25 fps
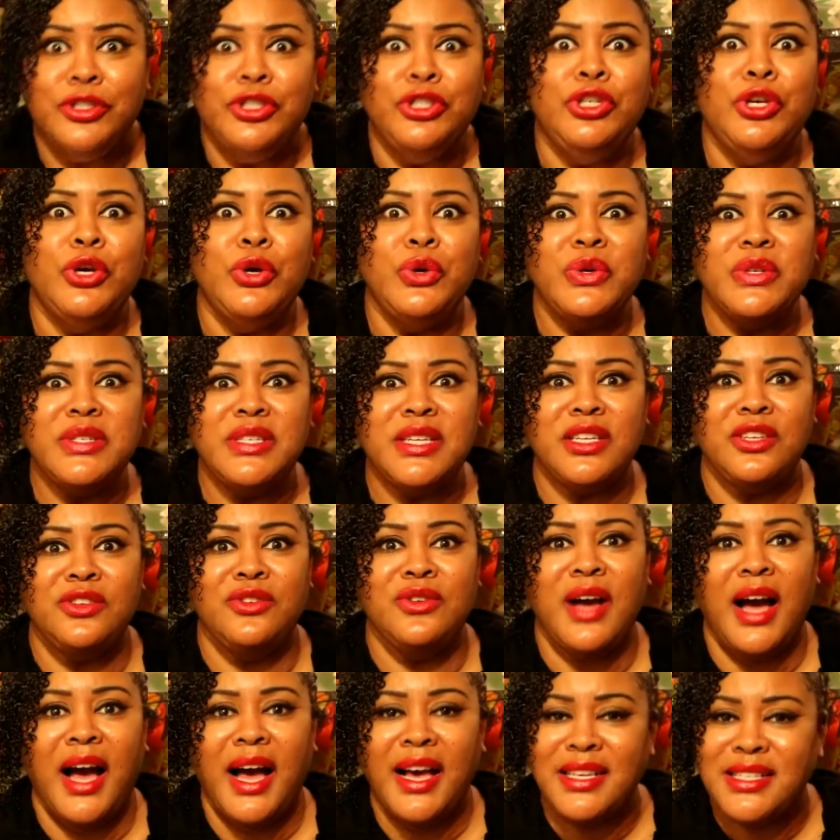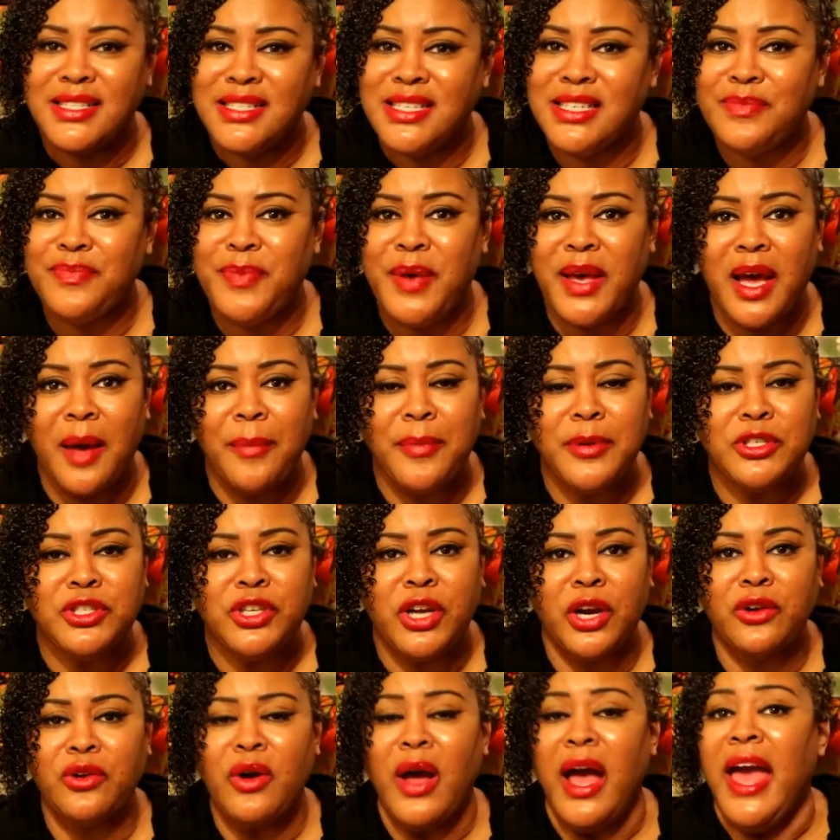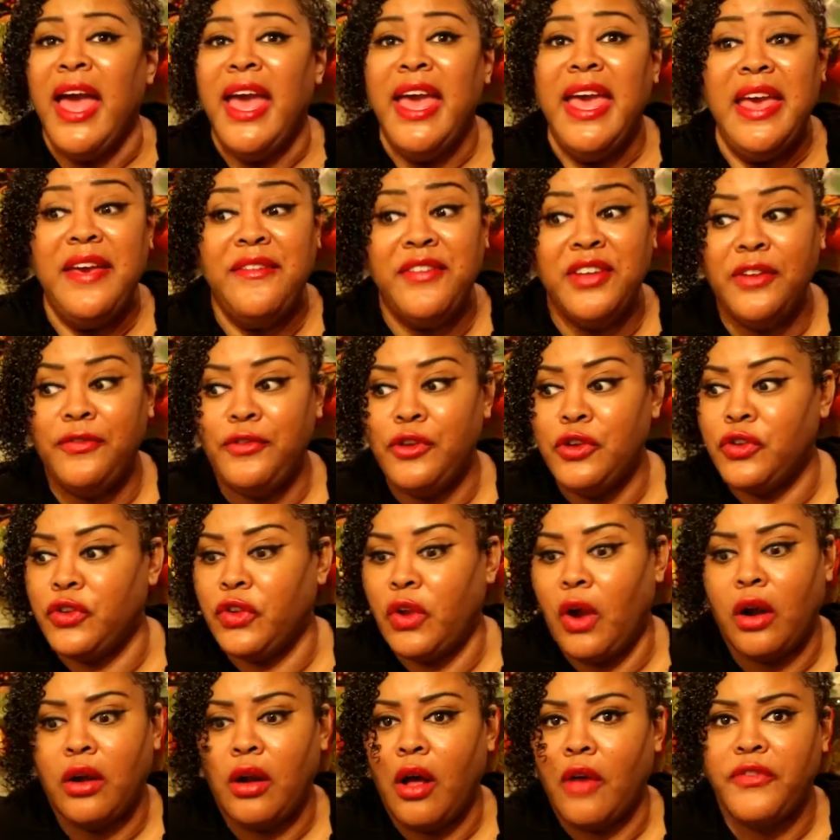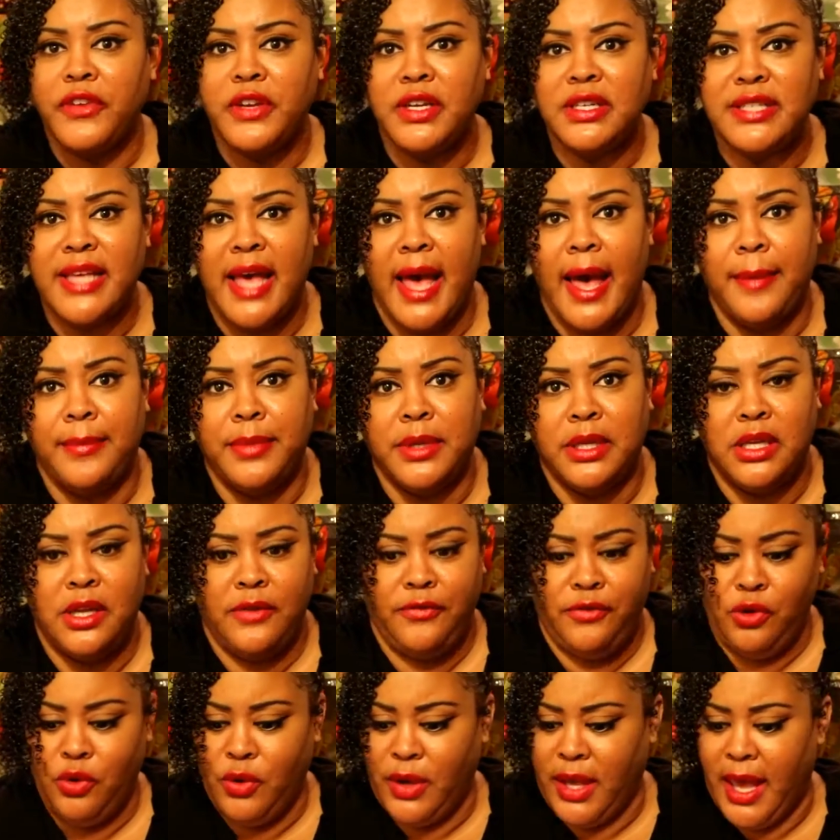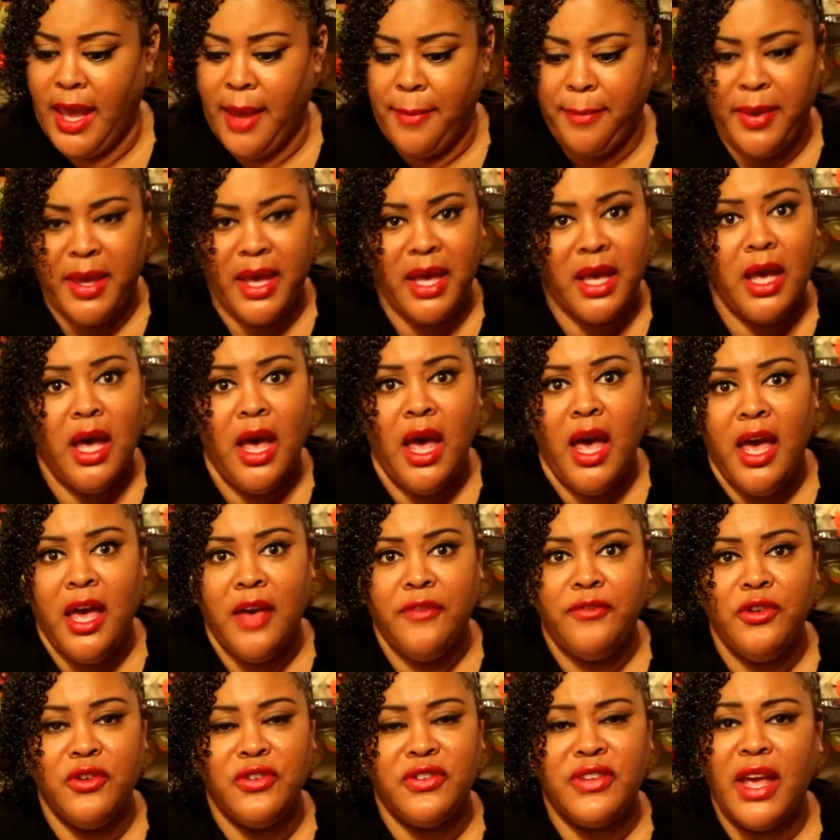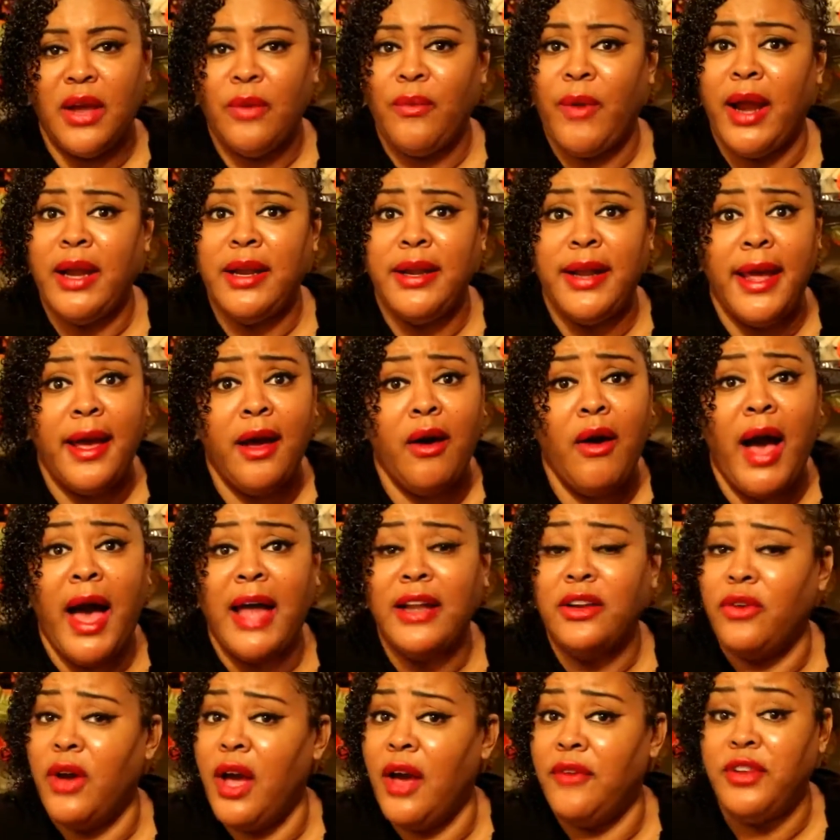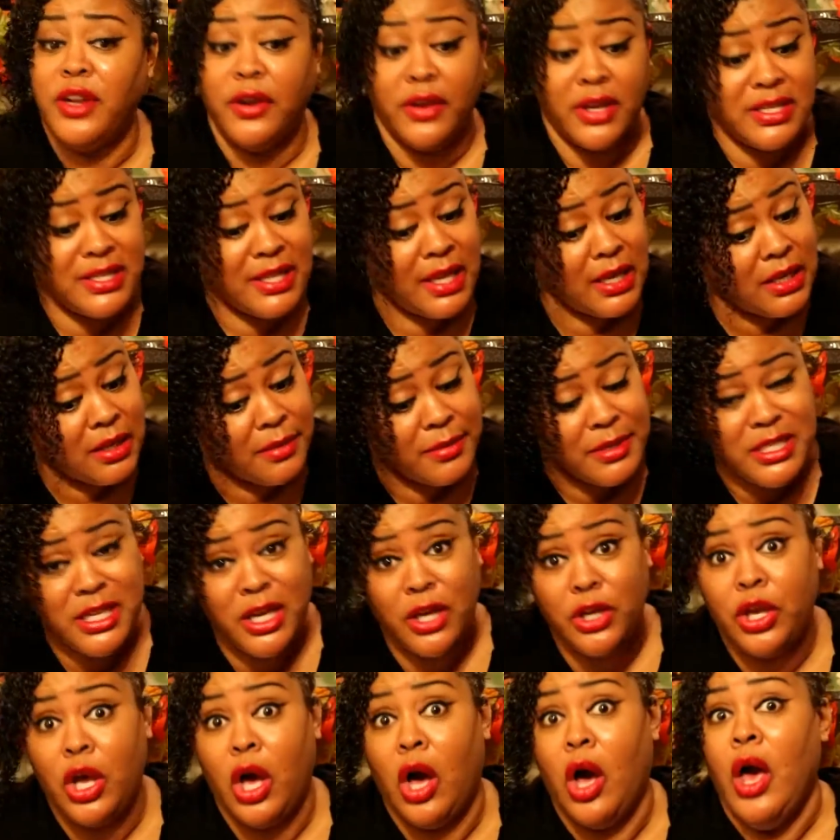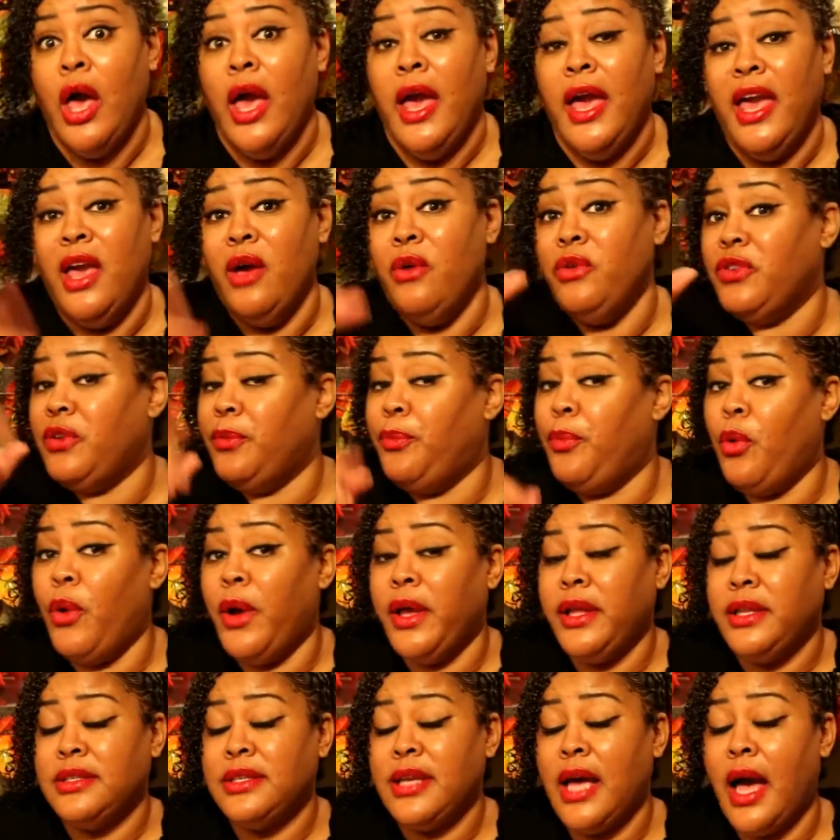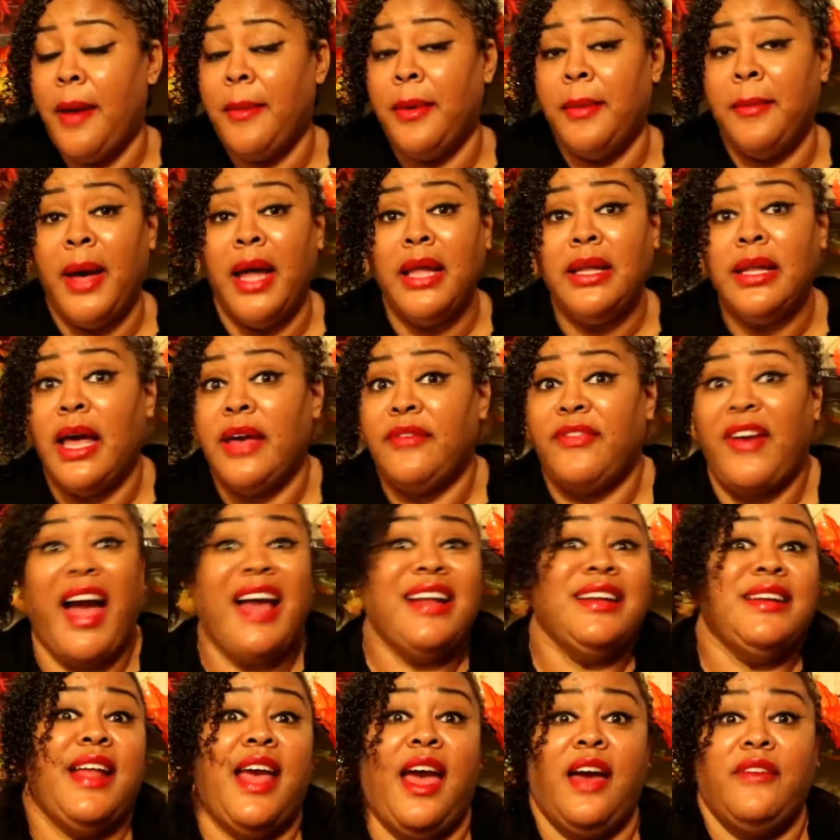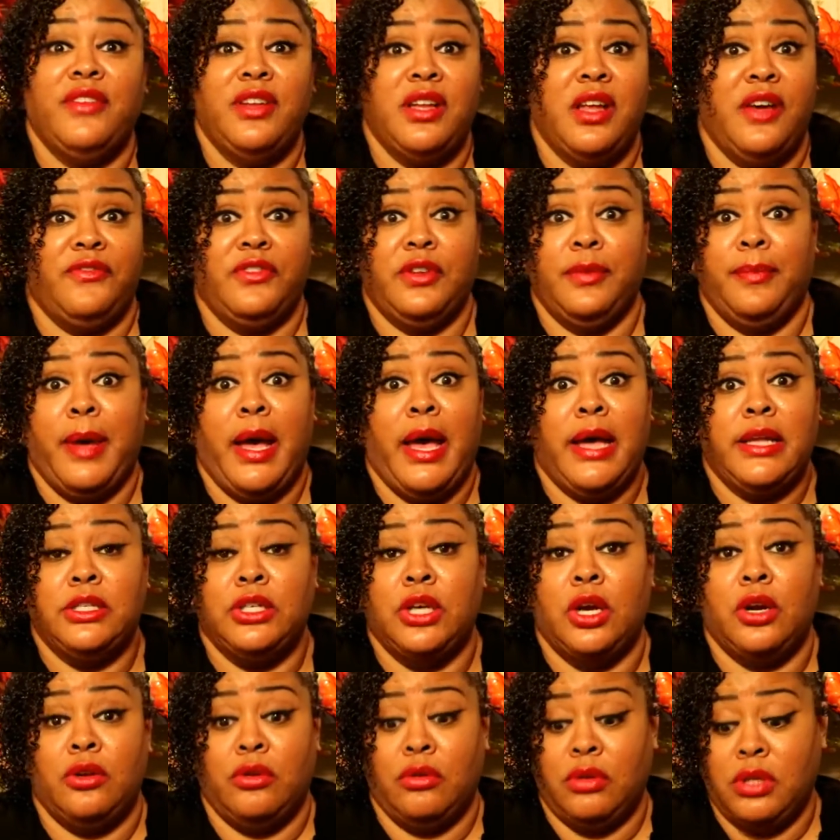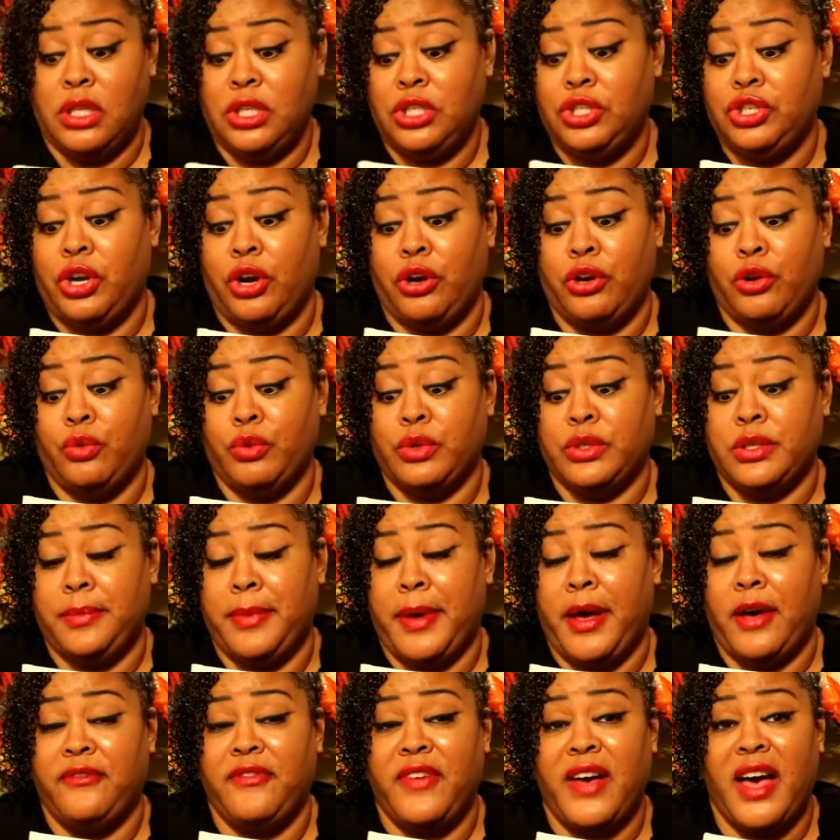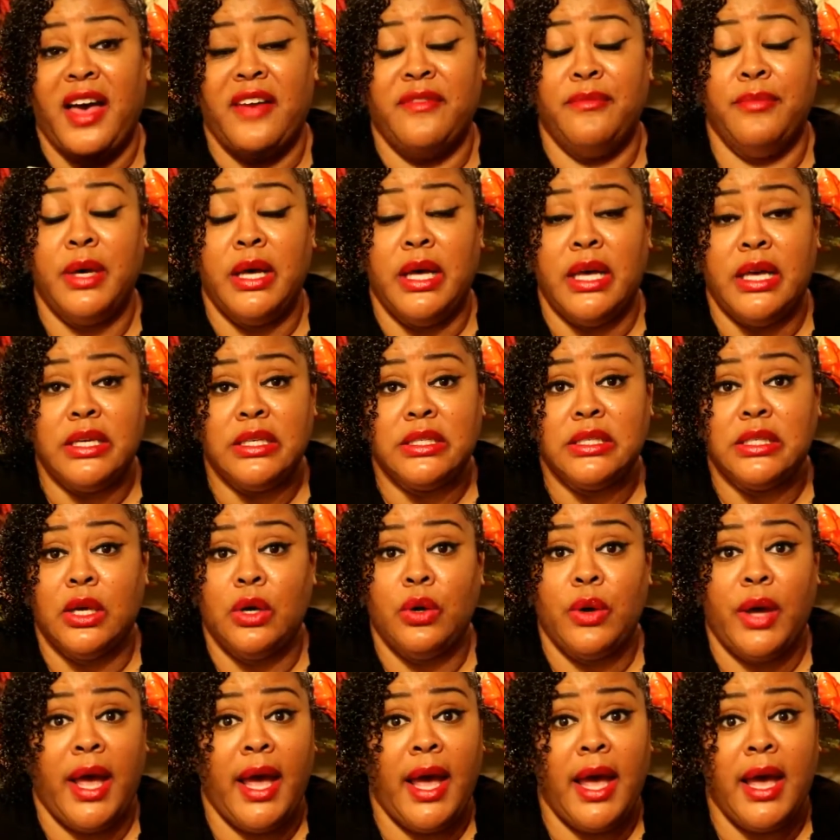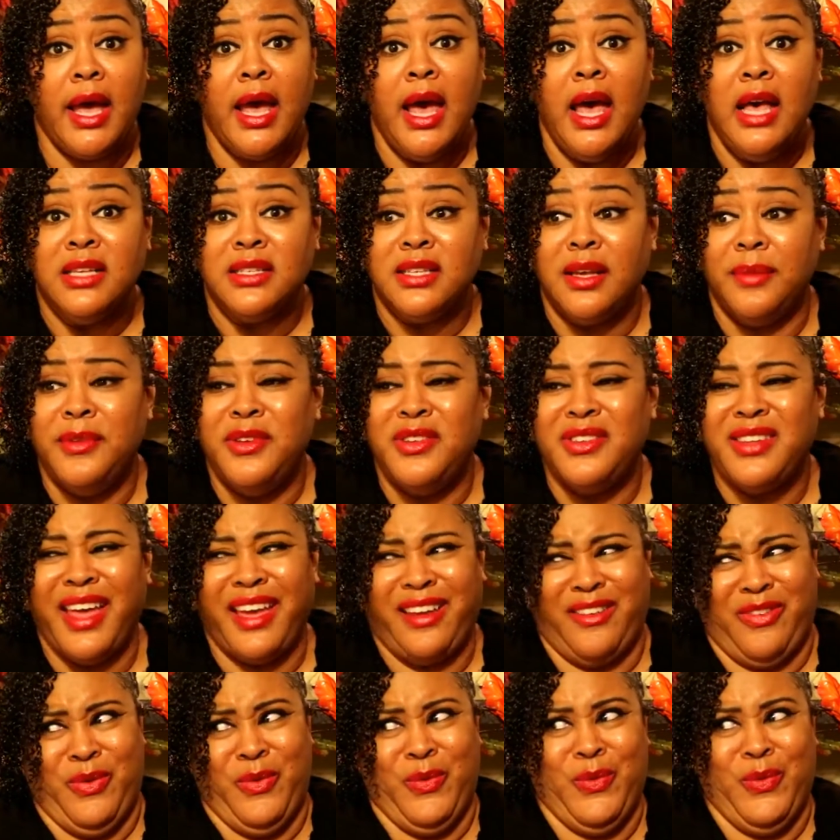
use it you guys just pick up a journal even if you start off in a tablet if you can't pick if you say right now i don't have enough because honey let me tell y'all it was a point in time in my life i didn't have enough to buy a journal and this journal was about five bucks okay some of you like